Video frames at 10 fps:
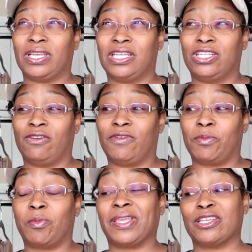week of
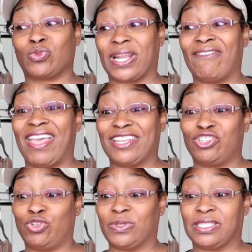November, because what I've
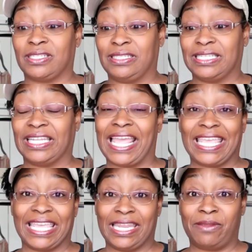had to do is
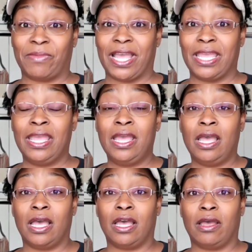delay getting my
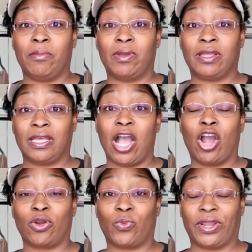
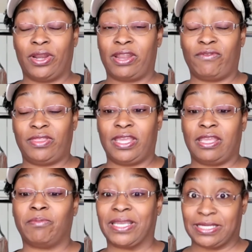hardware and
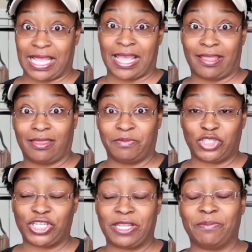everything because I got the
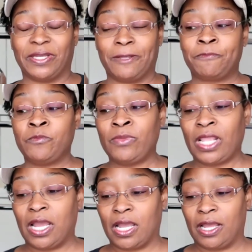machine. But
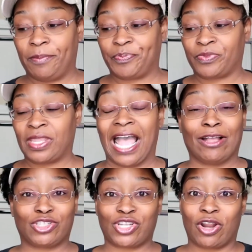
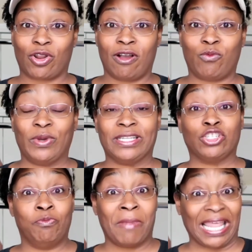I'll start off
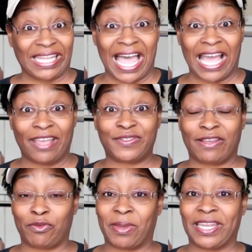with my
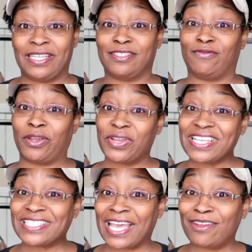lives. Everybody is
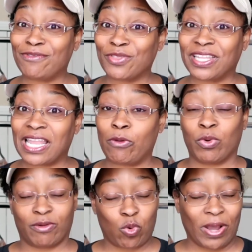very excited for the
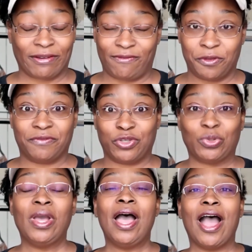live. Well, quite a few of
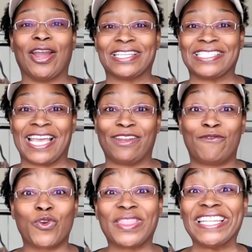you are
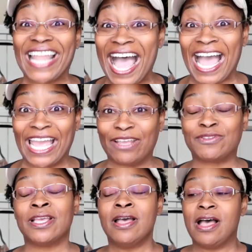excited for the
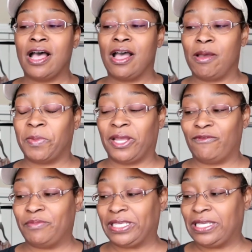lives
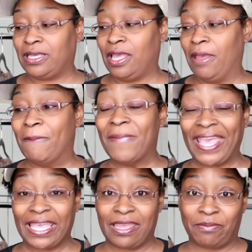of me
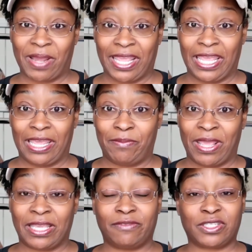making my
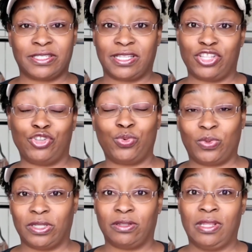handmade gifts, because then you
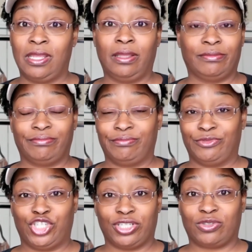will
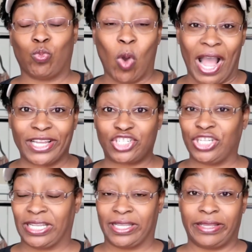just
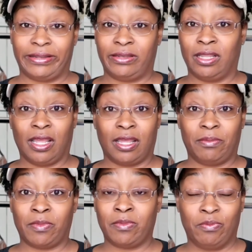watch
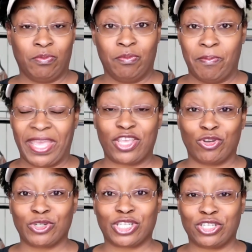and make
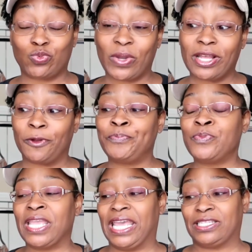yours as well.
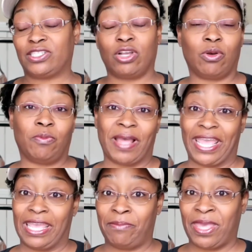And so
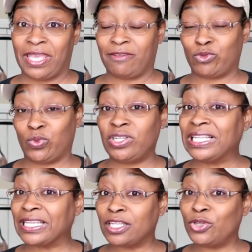my handmade gifts
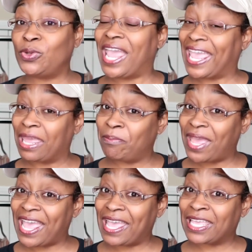will include
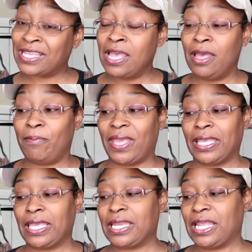handbag
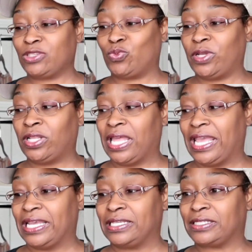making as well
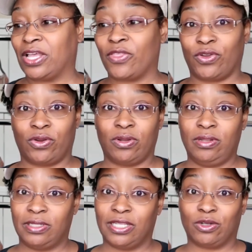as other
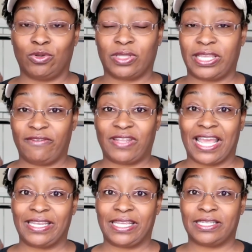little gift
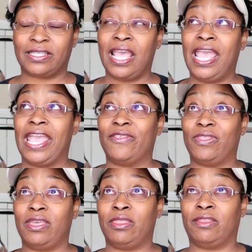ideas.
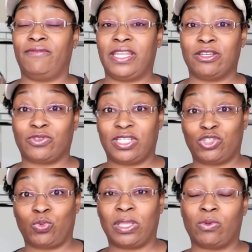And then the videos
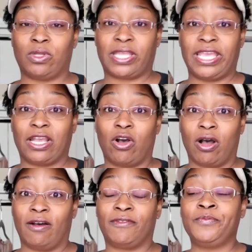this week will kick
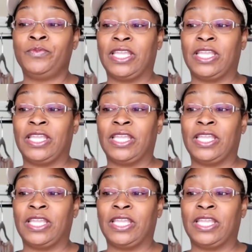off